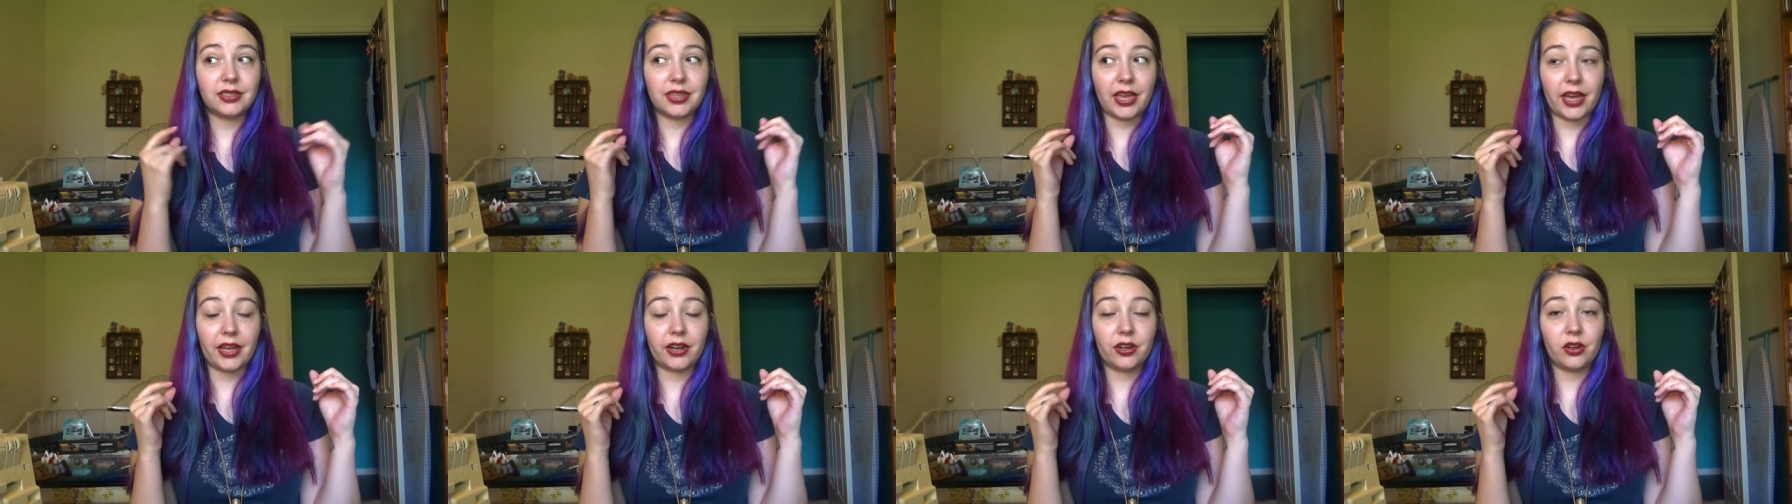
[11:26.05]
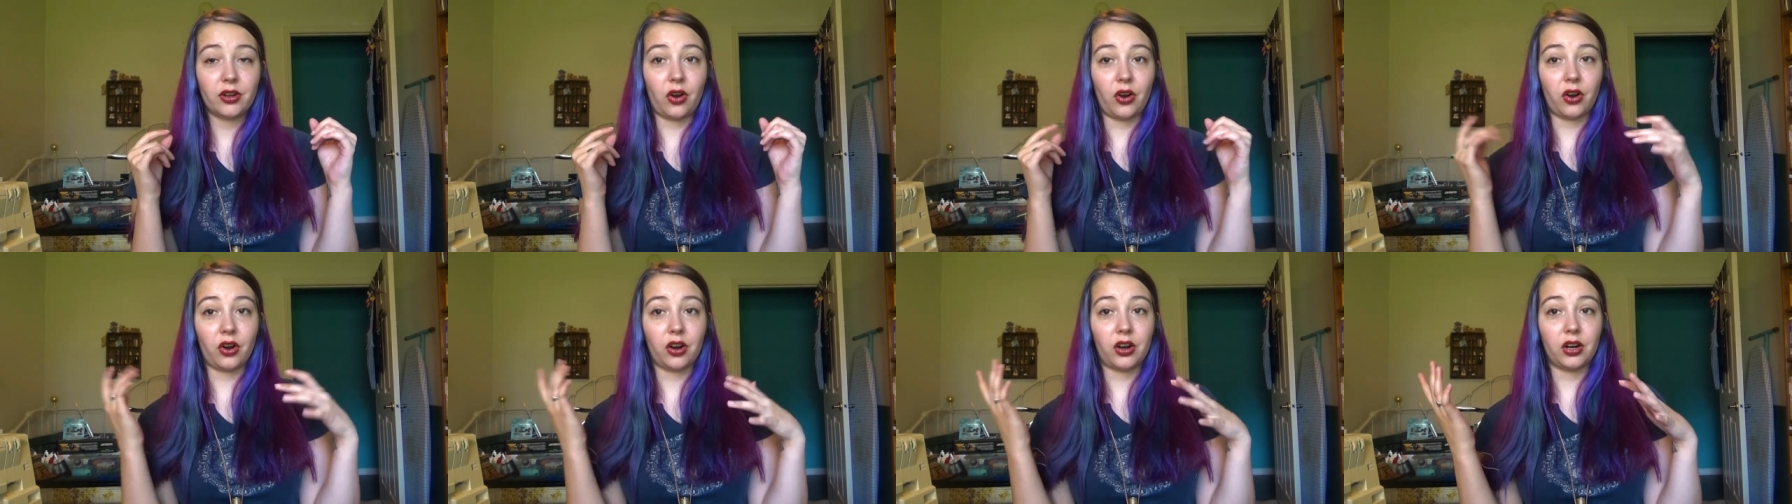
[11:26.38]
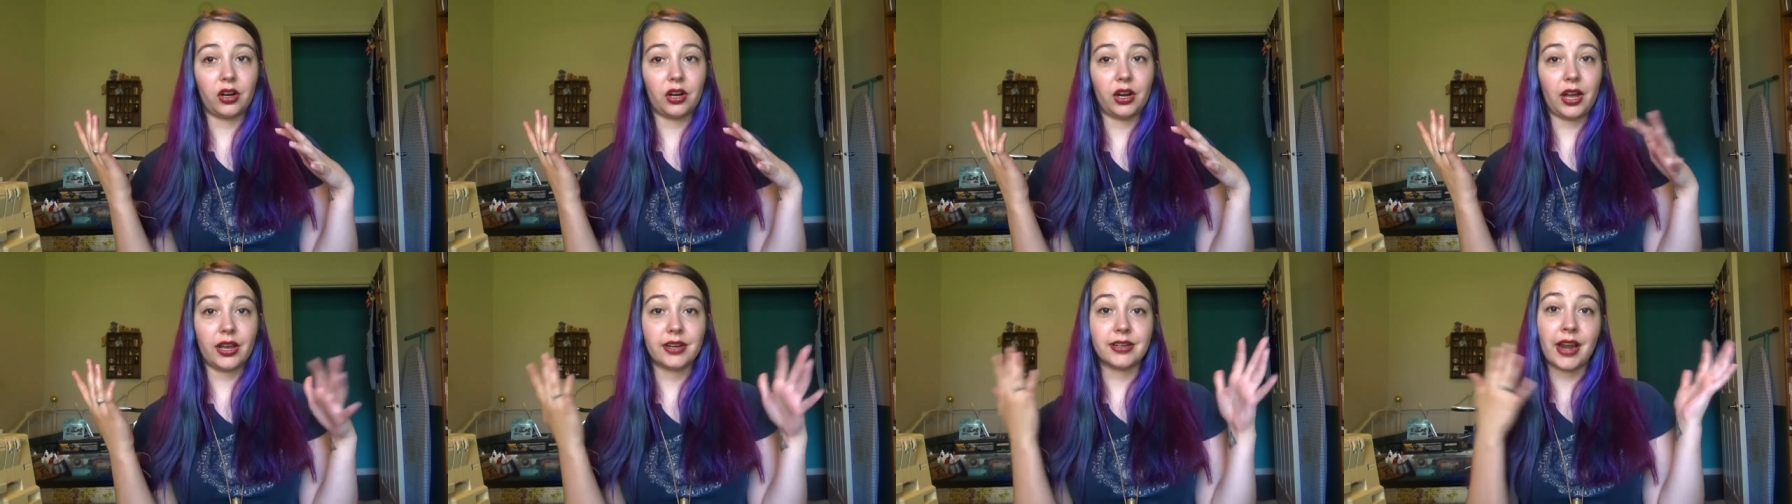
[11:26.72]
that
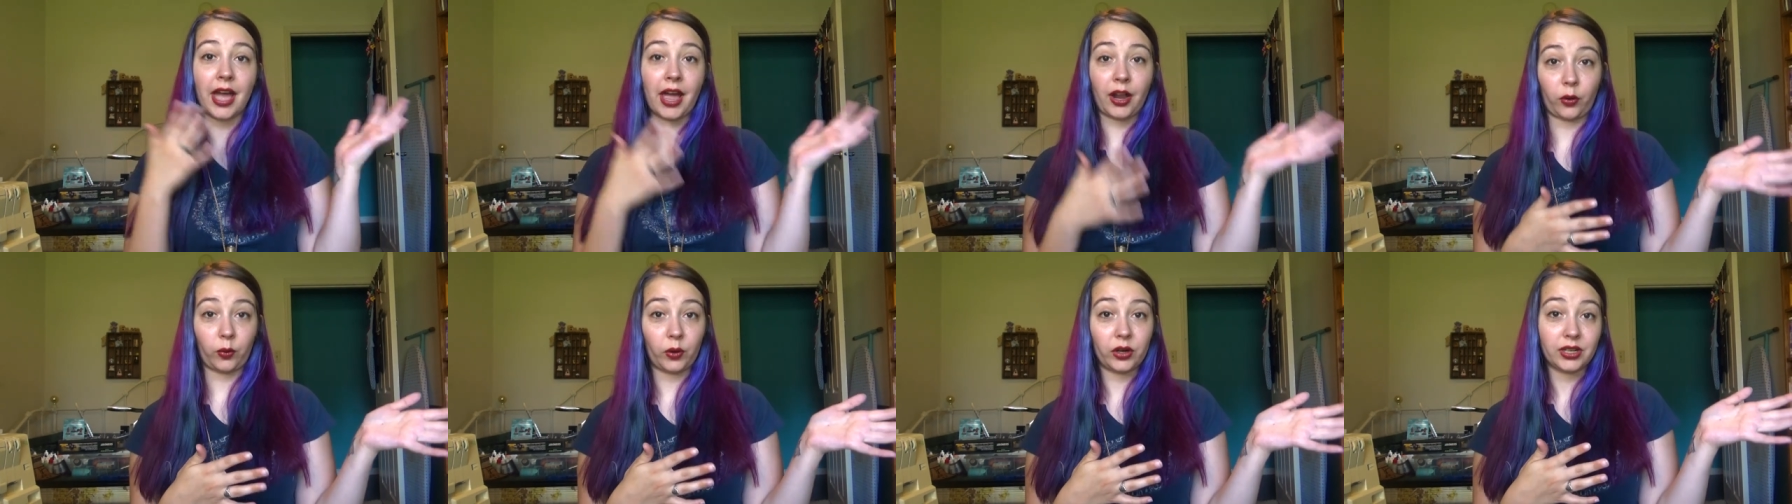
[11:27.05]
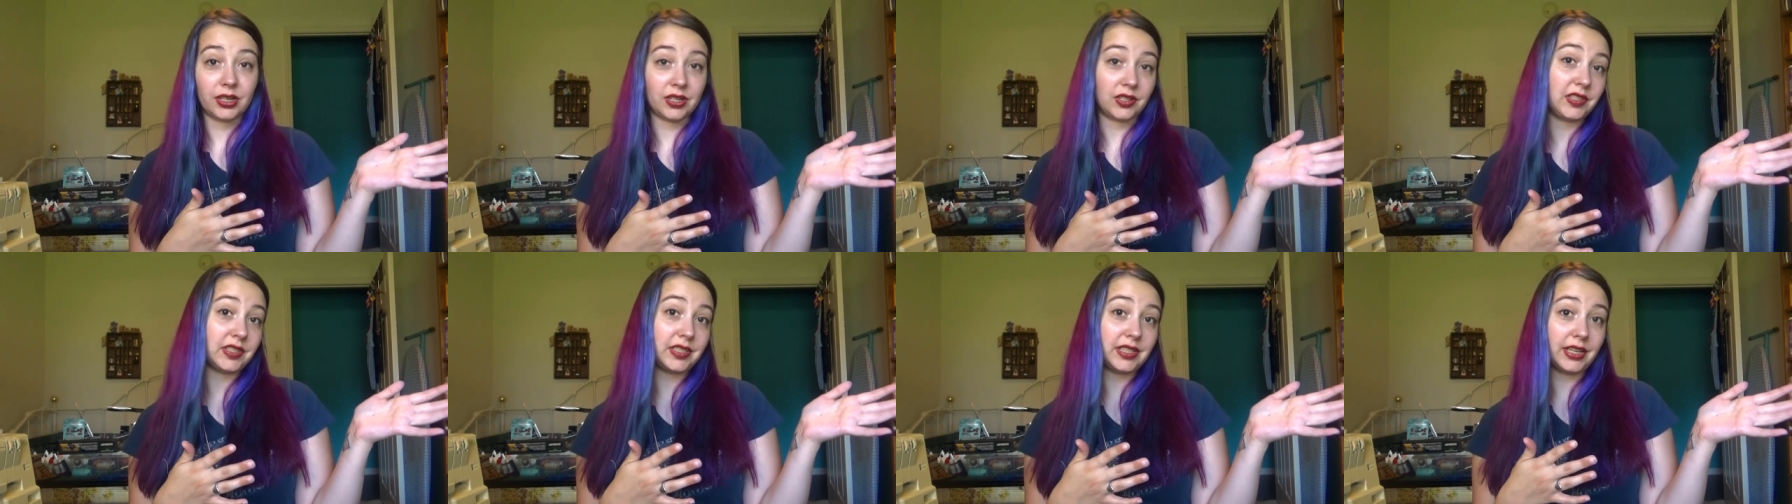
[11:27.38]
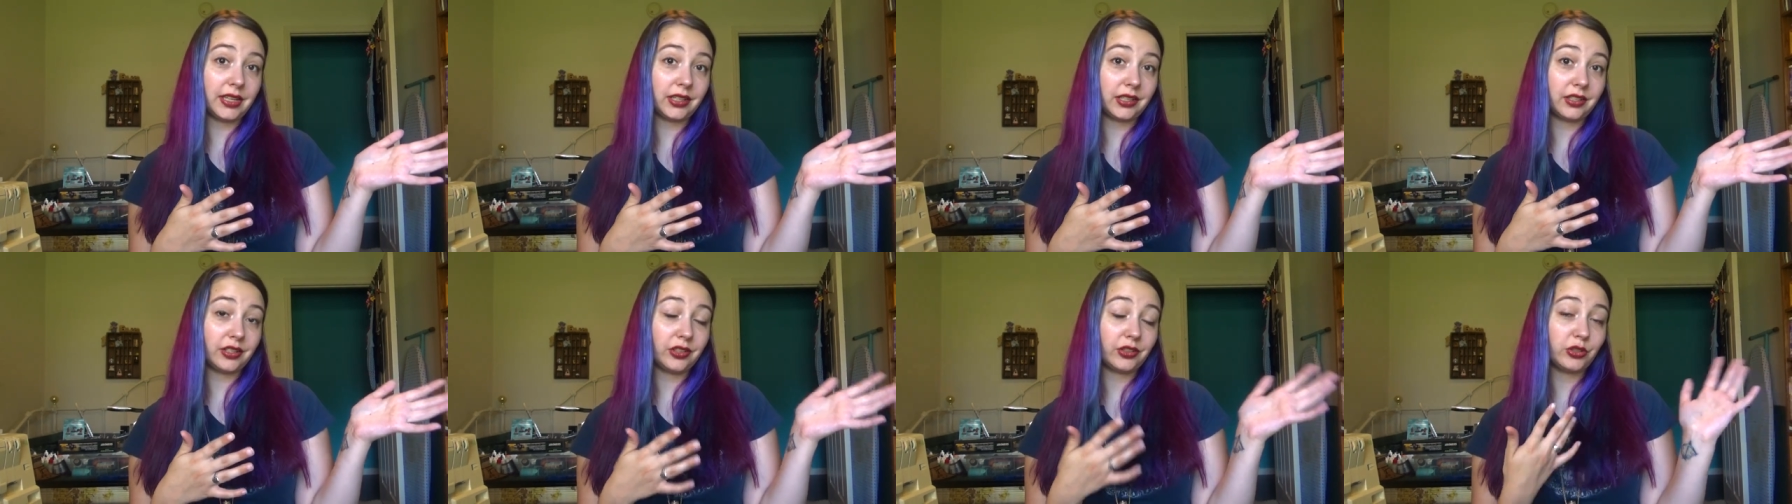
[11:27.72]
are
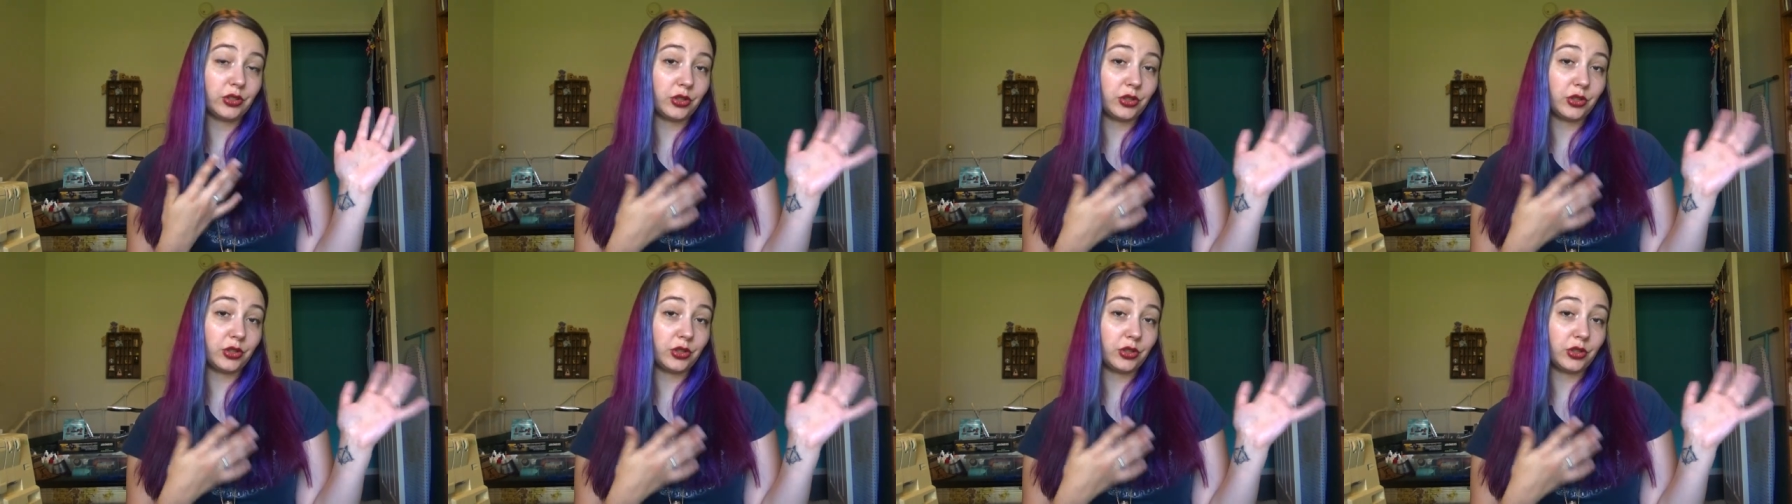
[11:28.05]
anachronistic